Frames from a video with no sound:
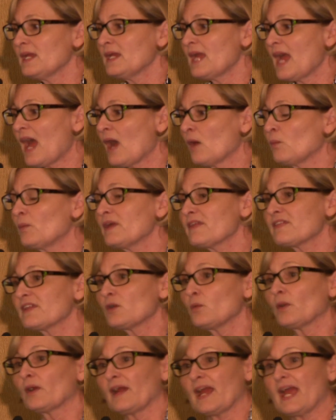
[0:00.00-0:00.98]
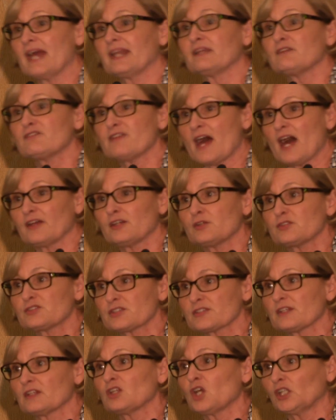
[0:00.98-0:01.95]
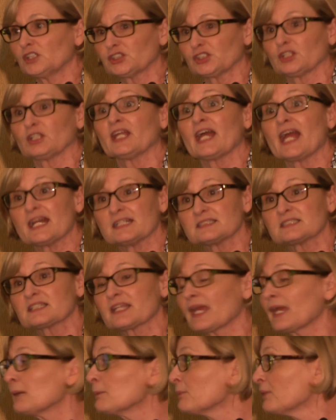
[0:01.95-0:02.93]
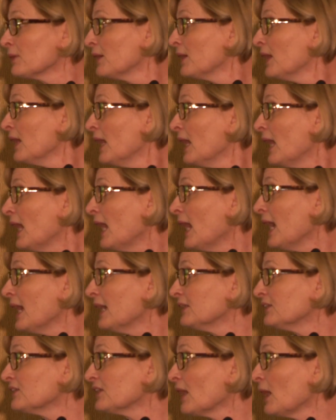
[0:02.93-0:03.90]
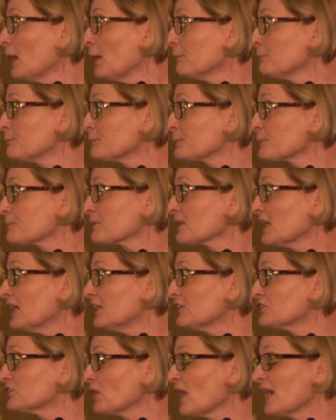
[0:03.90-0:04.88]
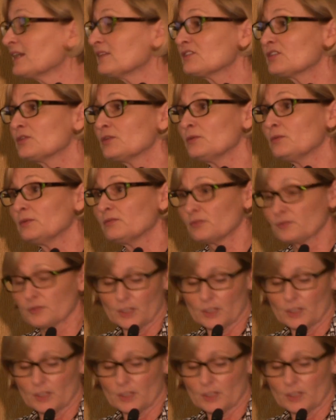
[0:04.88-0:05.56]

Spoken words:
how we think we're adding value to the larger landscape and trying to,